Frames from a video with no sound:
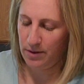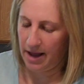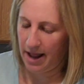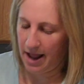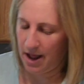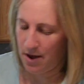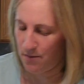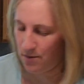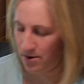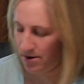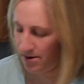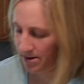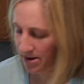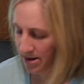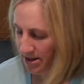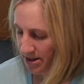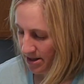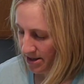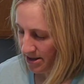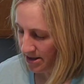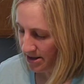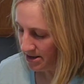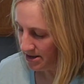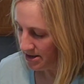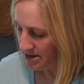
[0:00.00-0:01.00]
an hour,
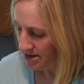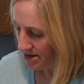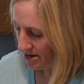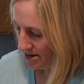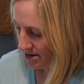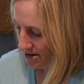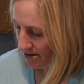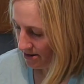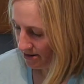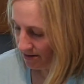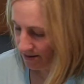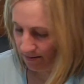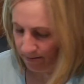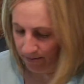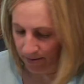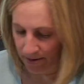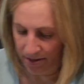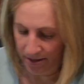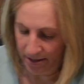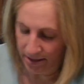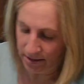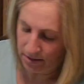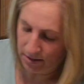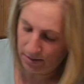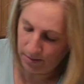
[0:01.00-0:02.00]
but
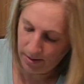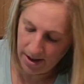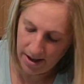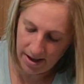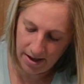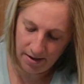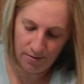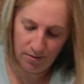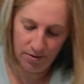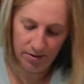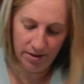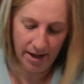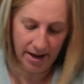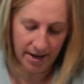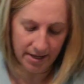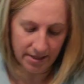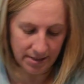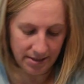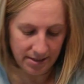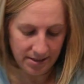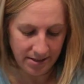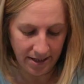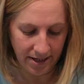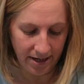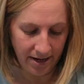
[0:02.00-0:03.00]
this way it will not
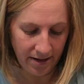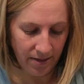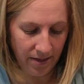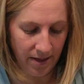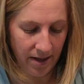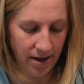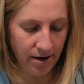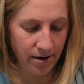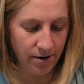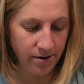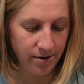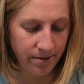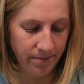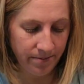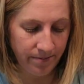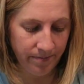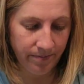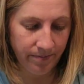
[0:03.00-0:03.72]
stick in there.